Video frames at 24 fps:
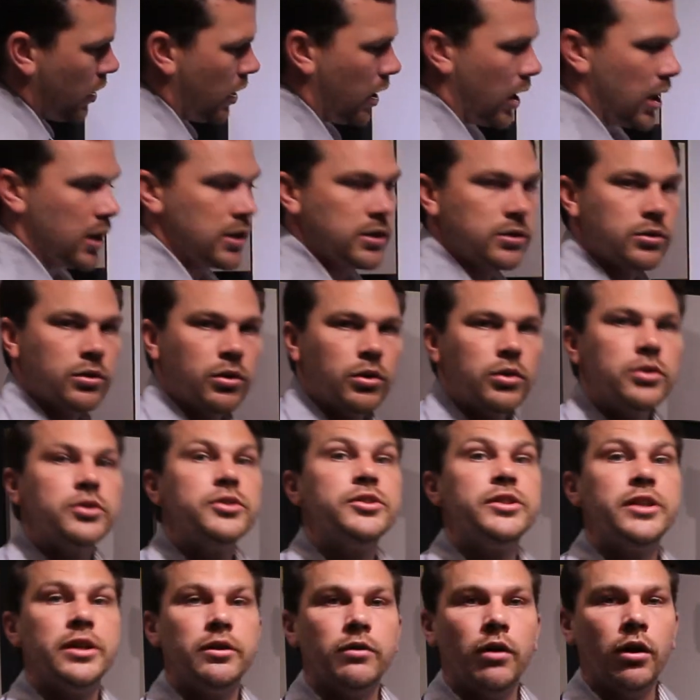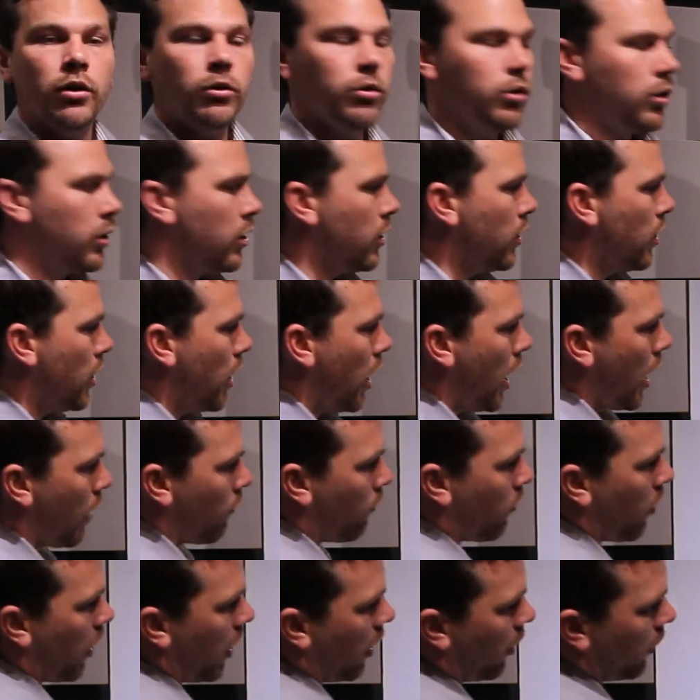is 0, and
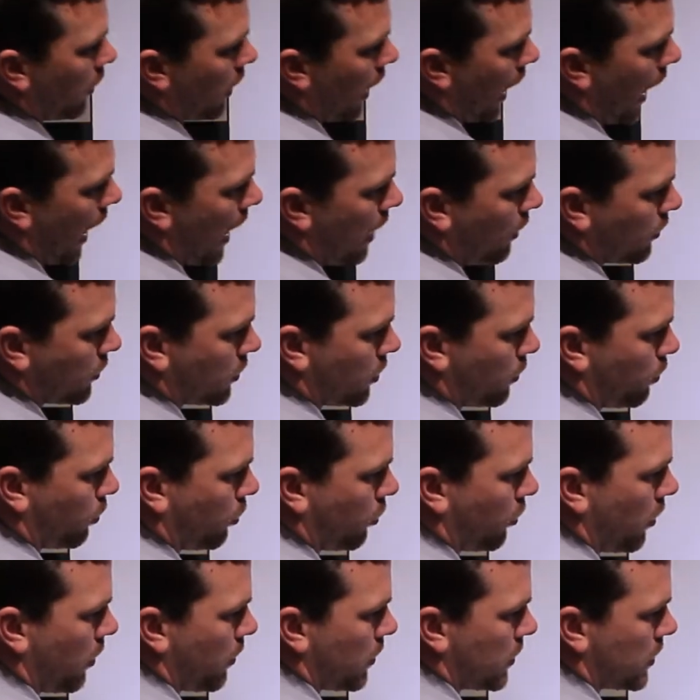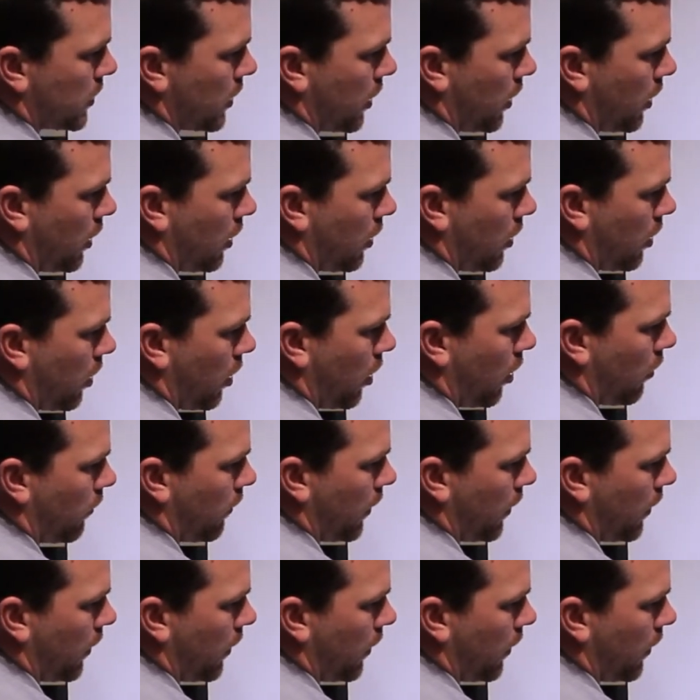right on the outer perimeter of